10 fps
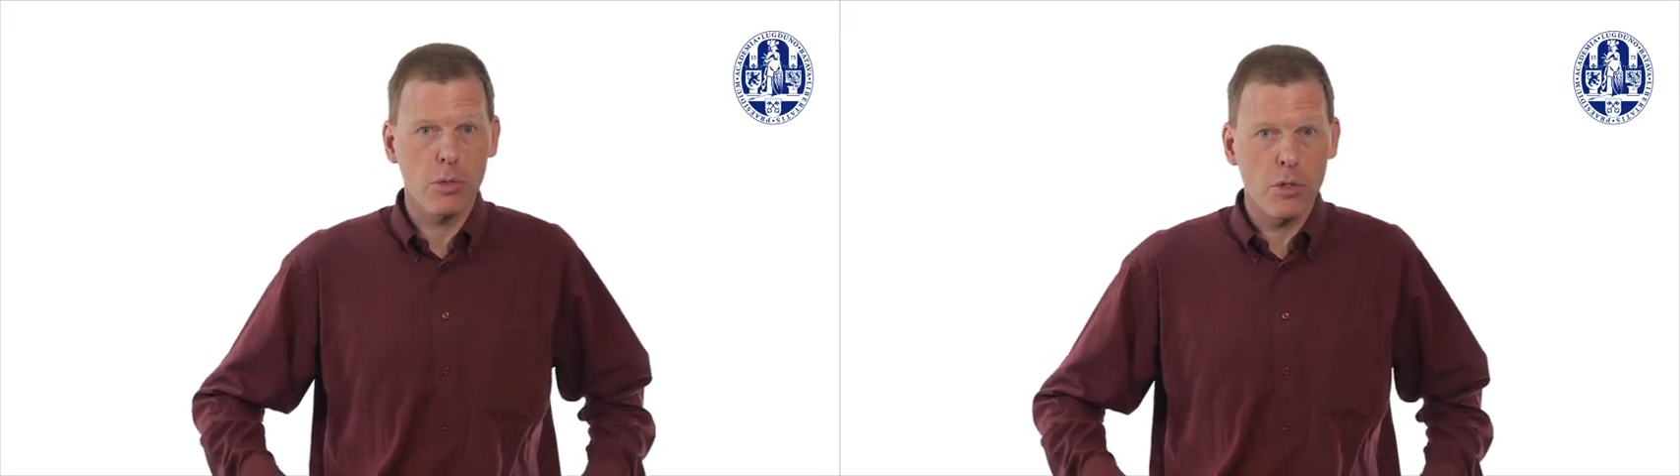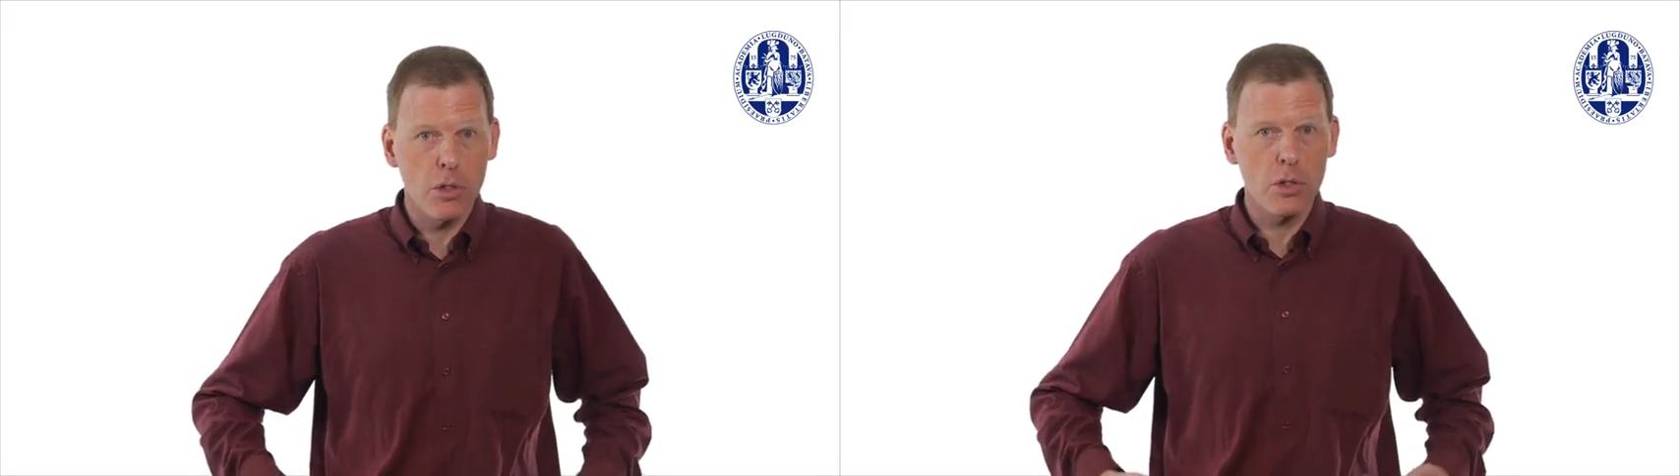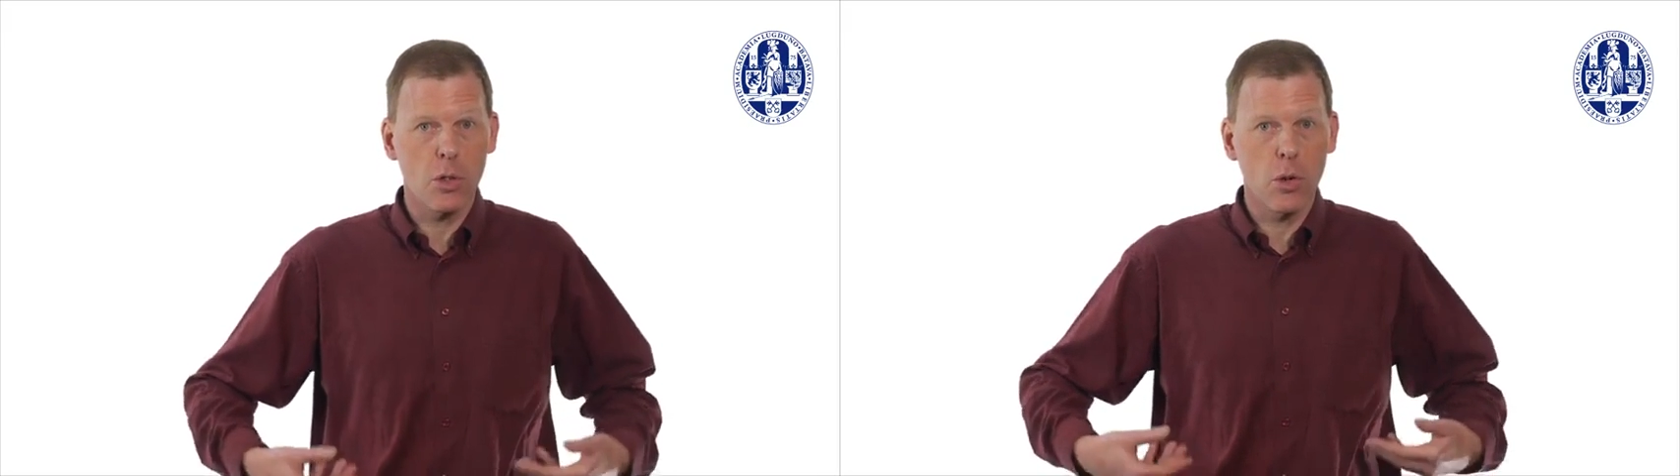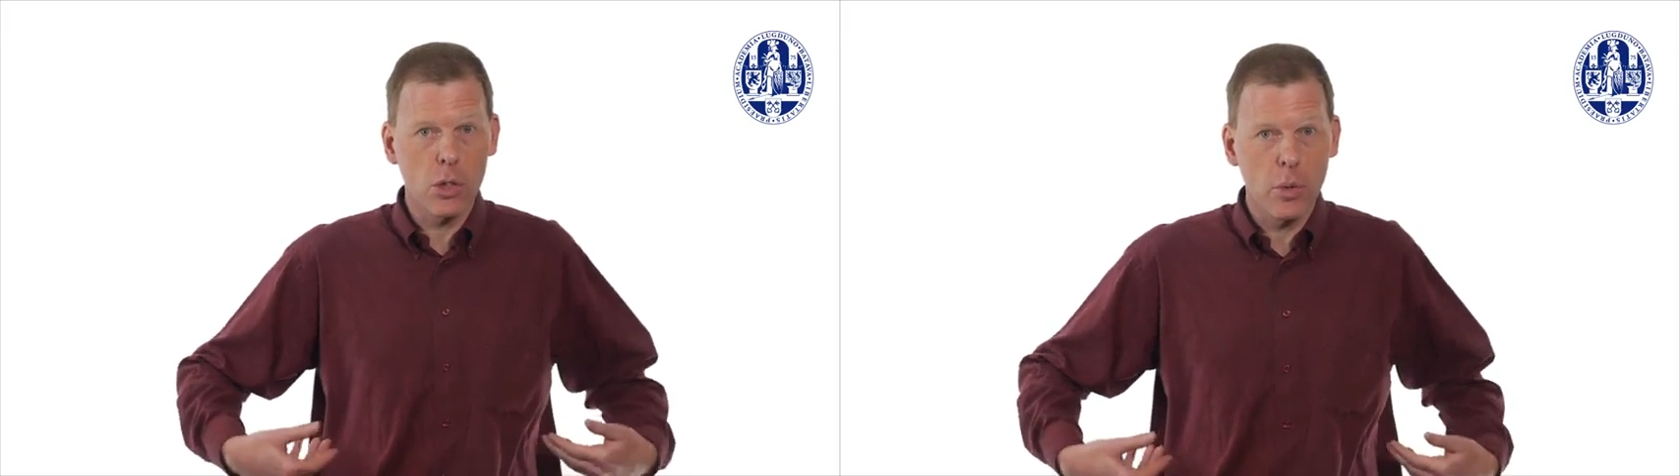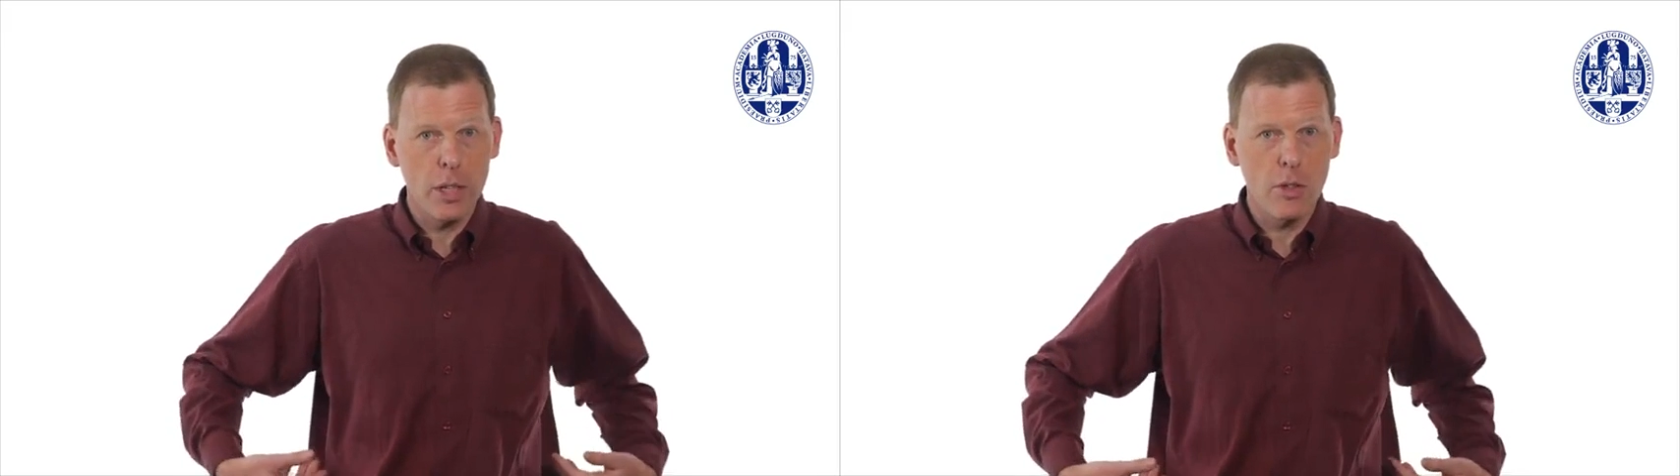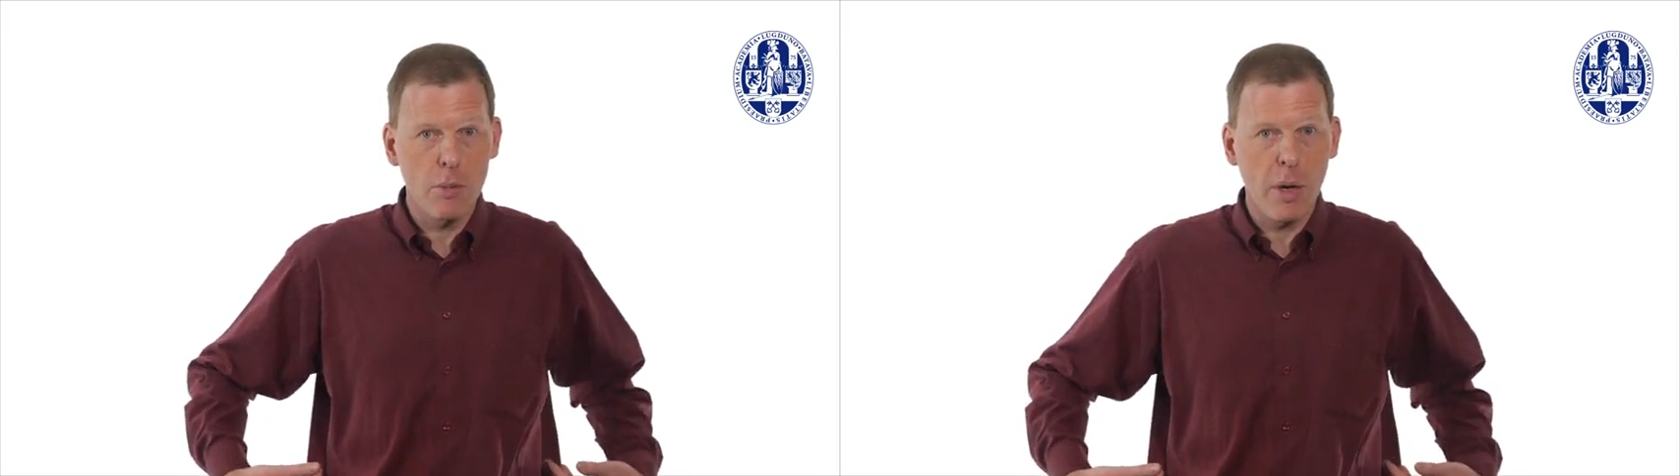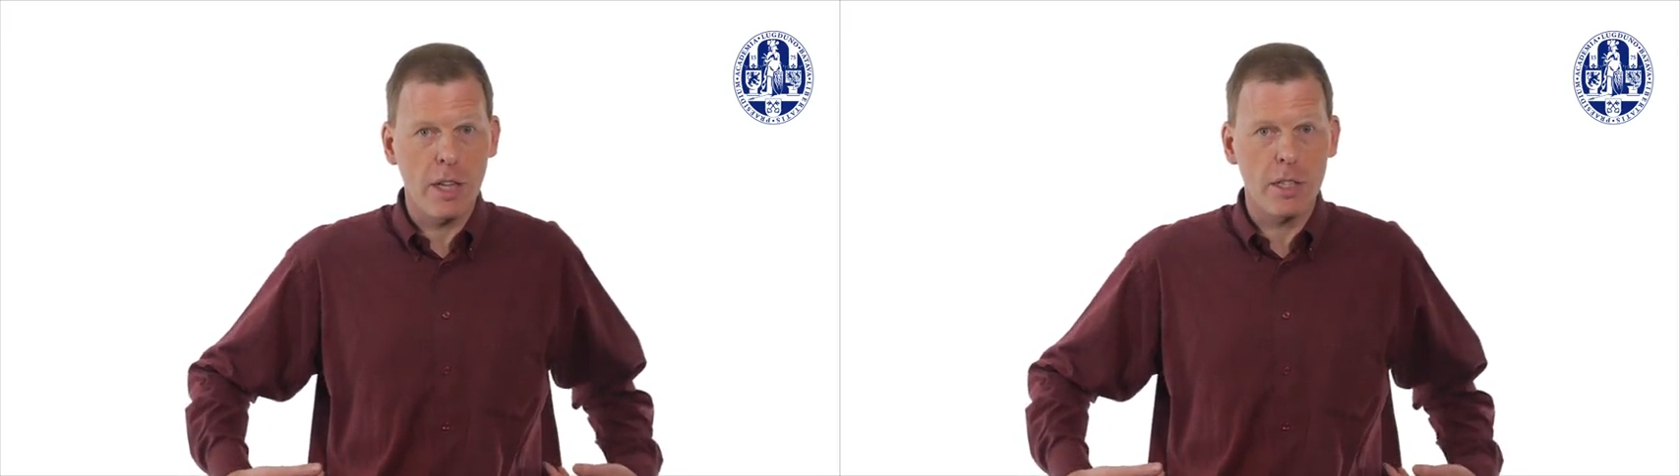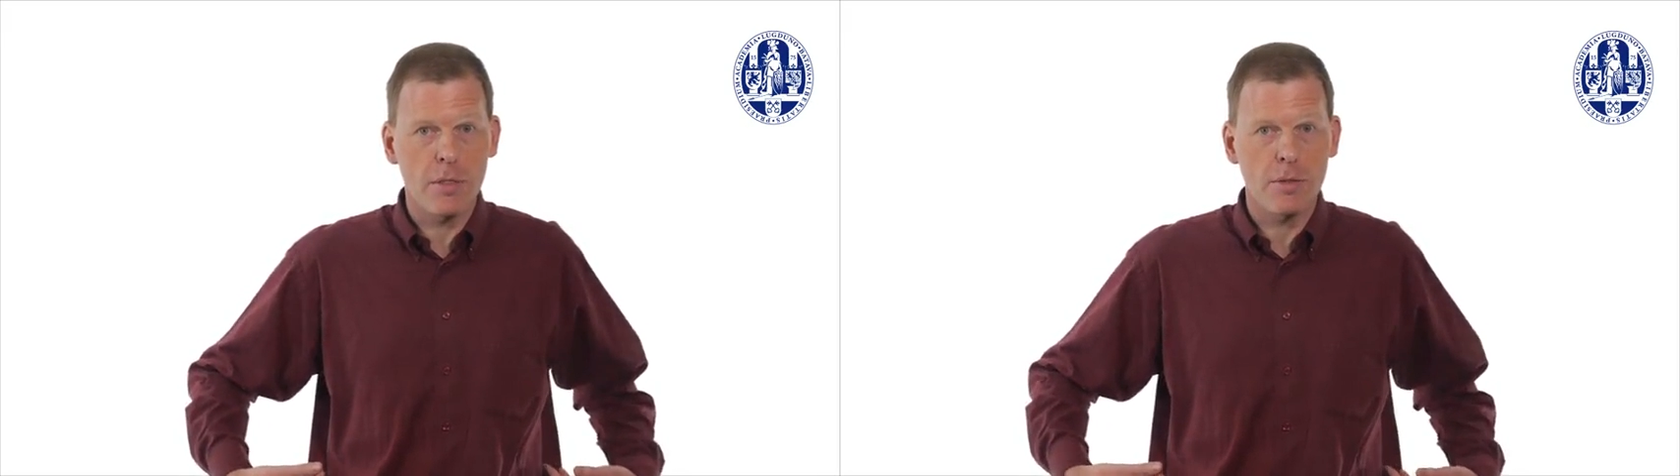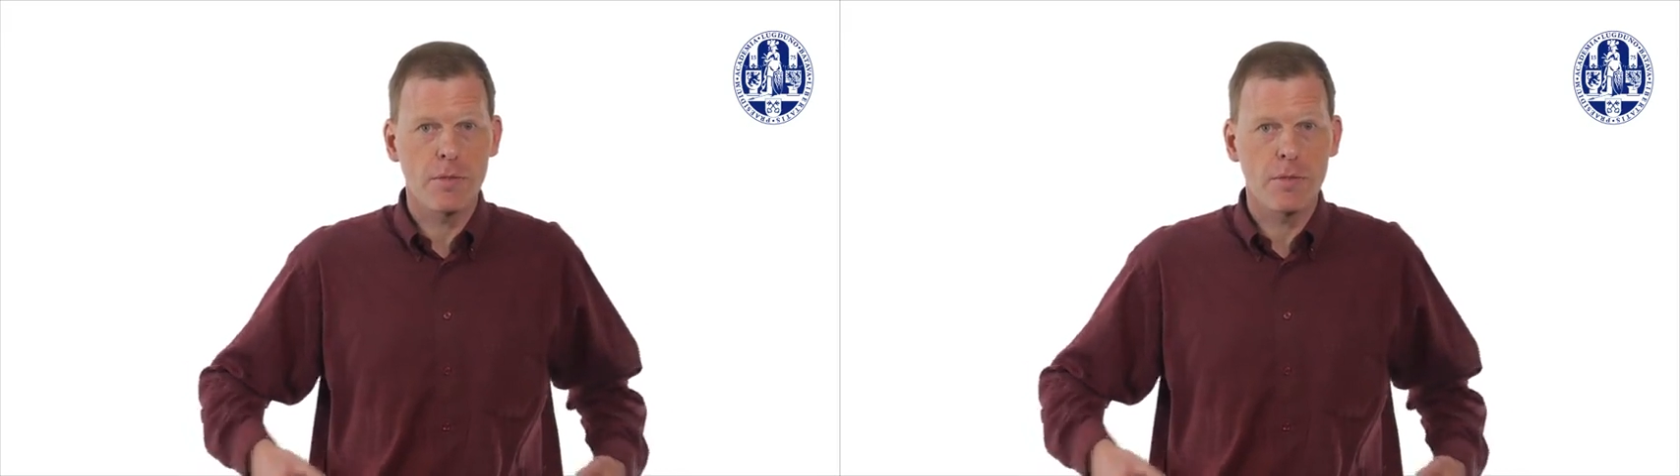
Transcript: front all the way to the back.